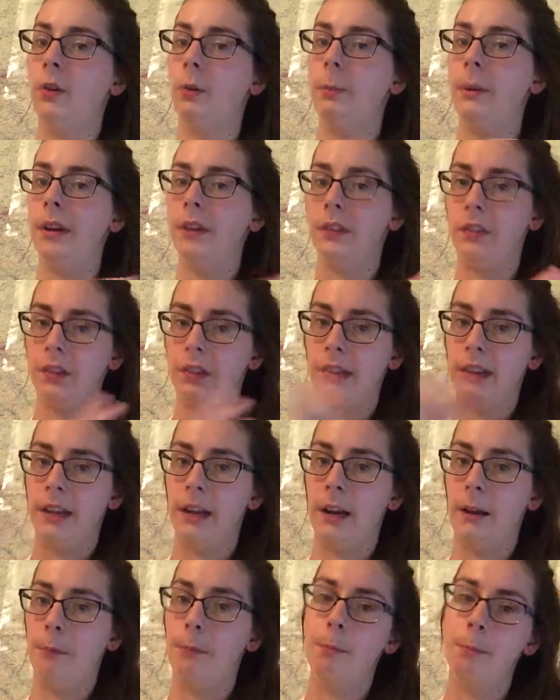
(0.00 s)
So basically,
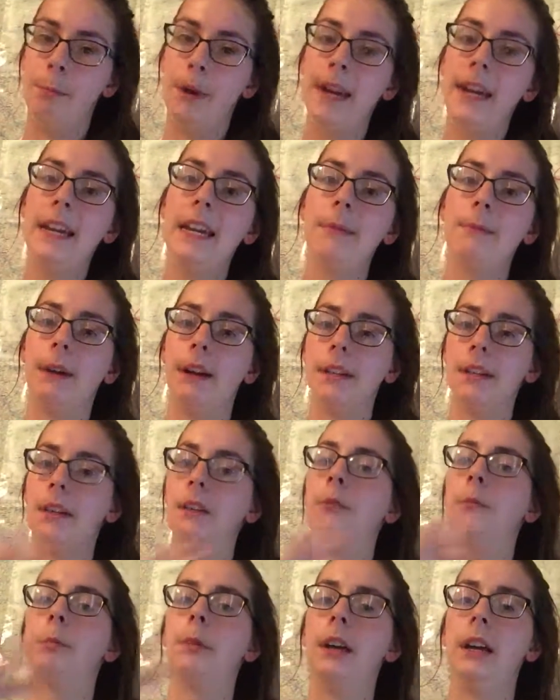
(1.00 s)
I'm making
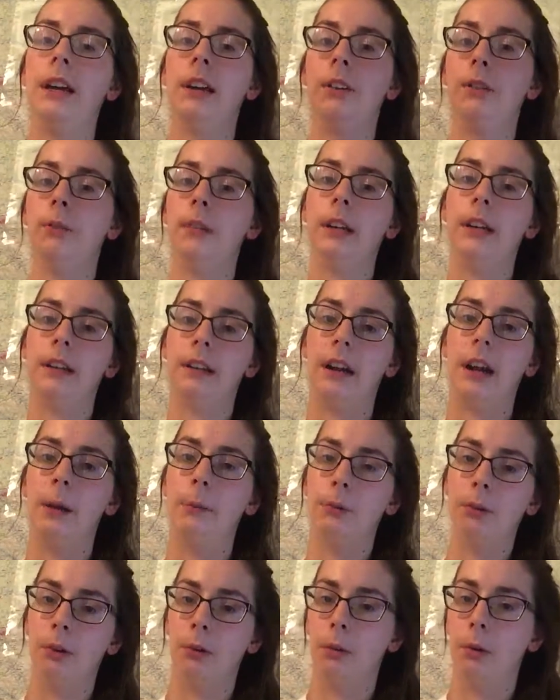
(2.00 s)
myself play it 20
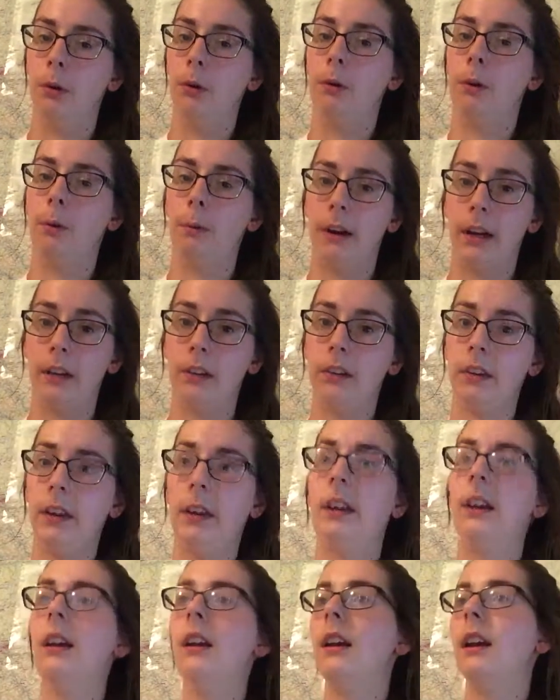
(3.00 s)
times in a row
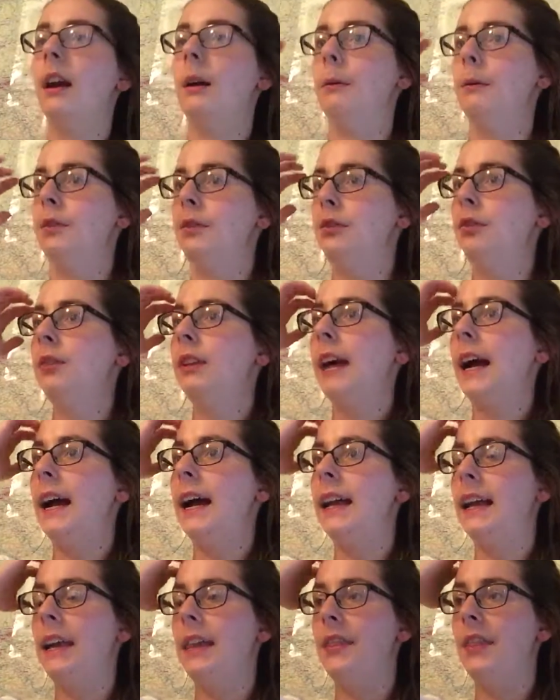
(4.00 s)
correctly. I would do
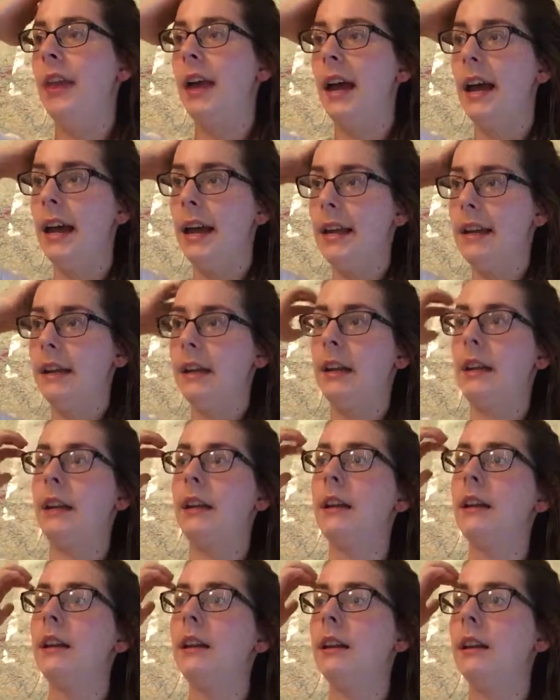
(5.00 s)
that, and then
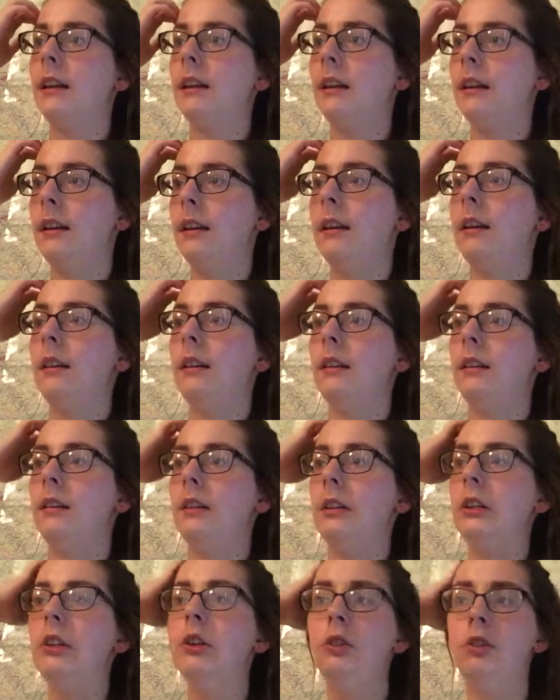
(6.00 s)

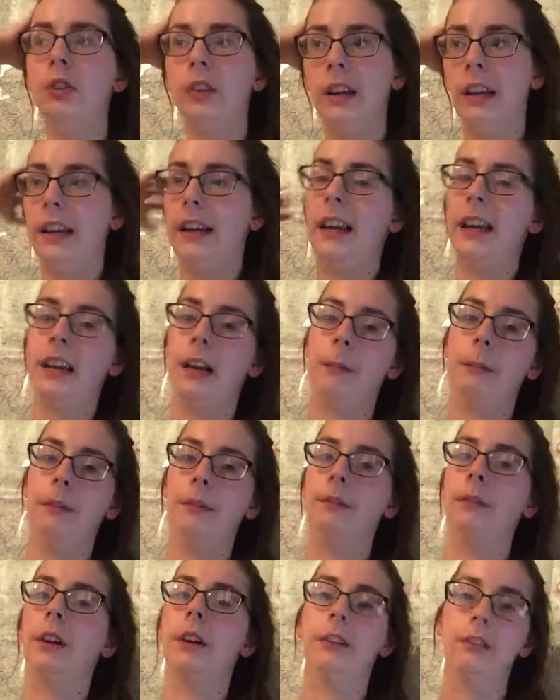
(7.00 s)
usually I get up
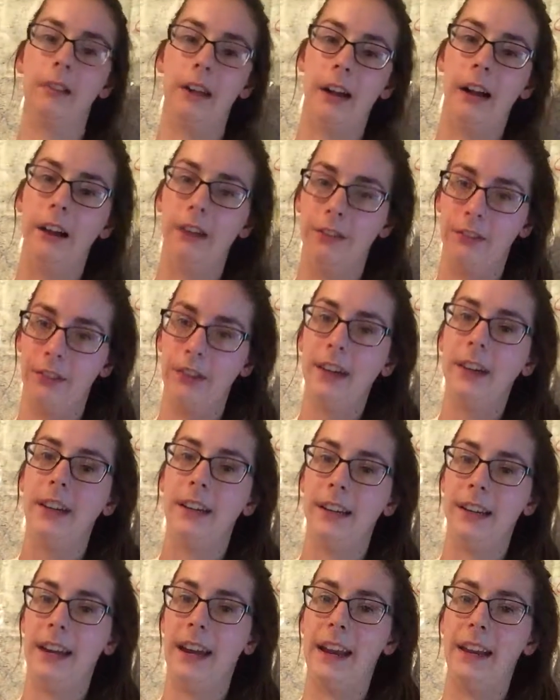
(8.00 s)
and run around
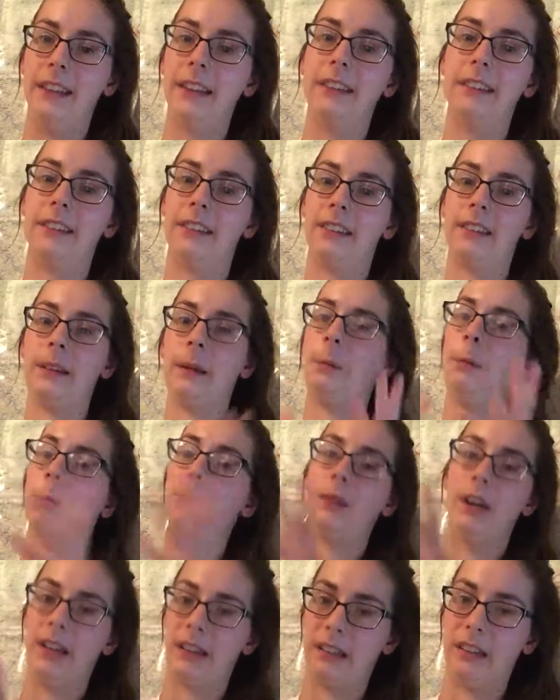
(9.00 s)
again. This is a separate
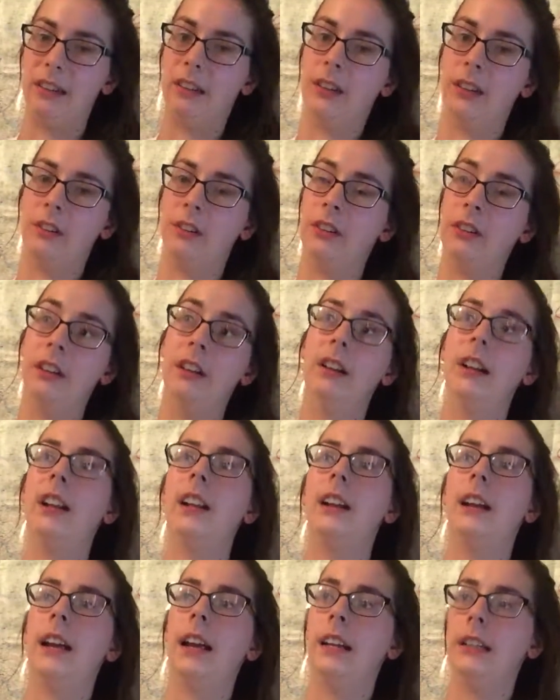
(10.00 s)
practice session,
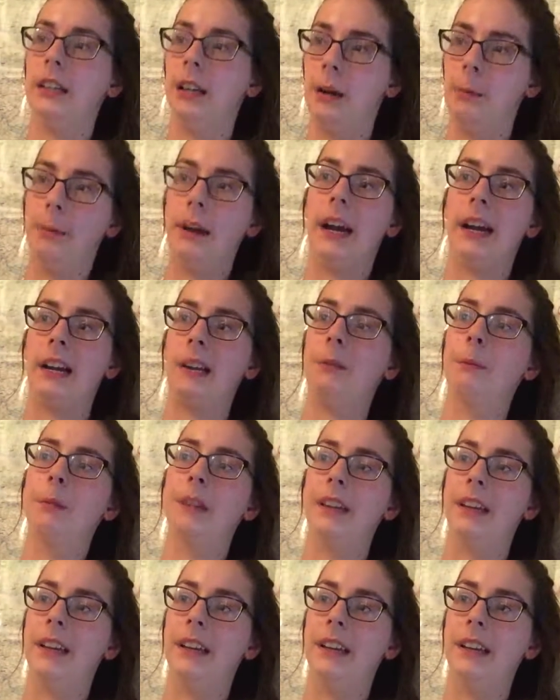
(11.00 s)
and come back and
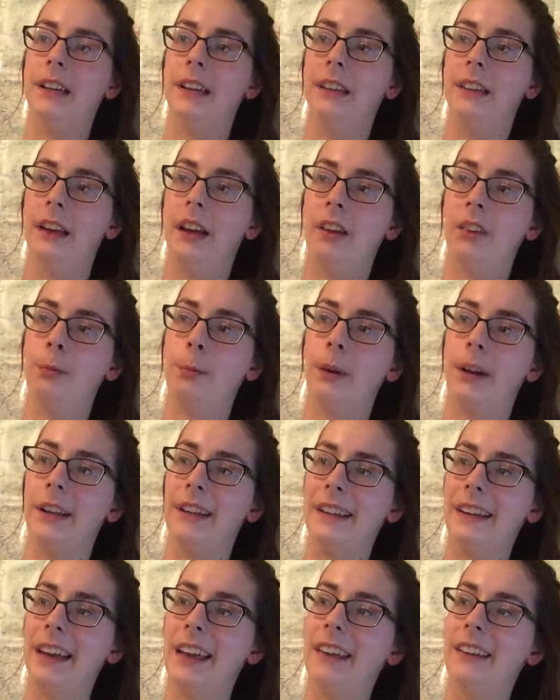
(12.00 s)
play it in that spot
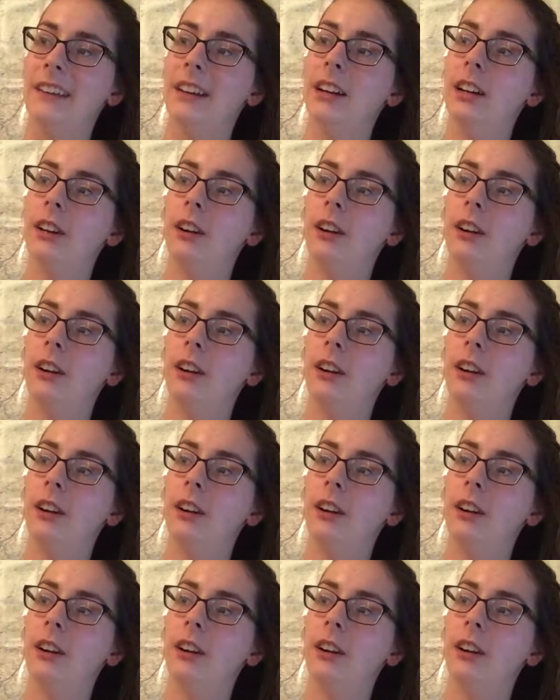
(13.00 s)
again.